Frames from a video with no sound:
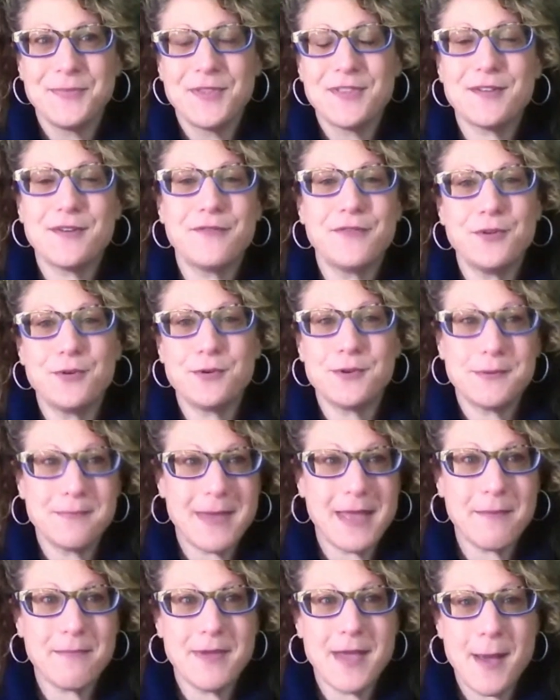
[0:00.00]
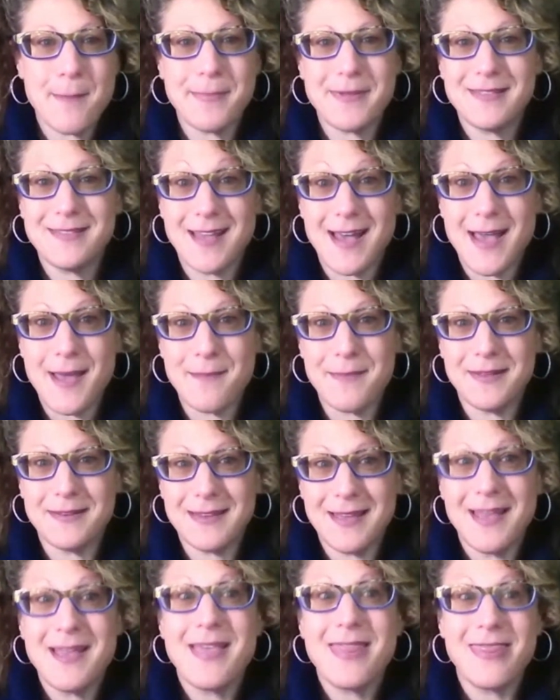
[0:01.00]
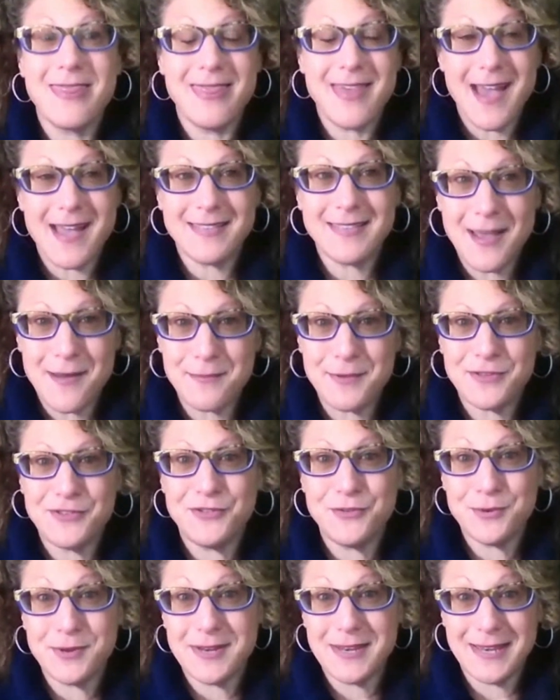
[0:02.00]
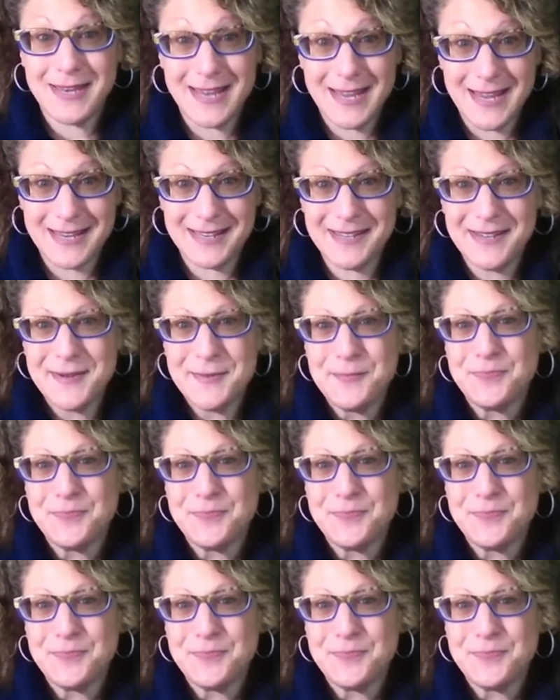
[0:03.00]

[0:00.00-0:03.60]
So if you would make me up in diamond, that's how much you would need.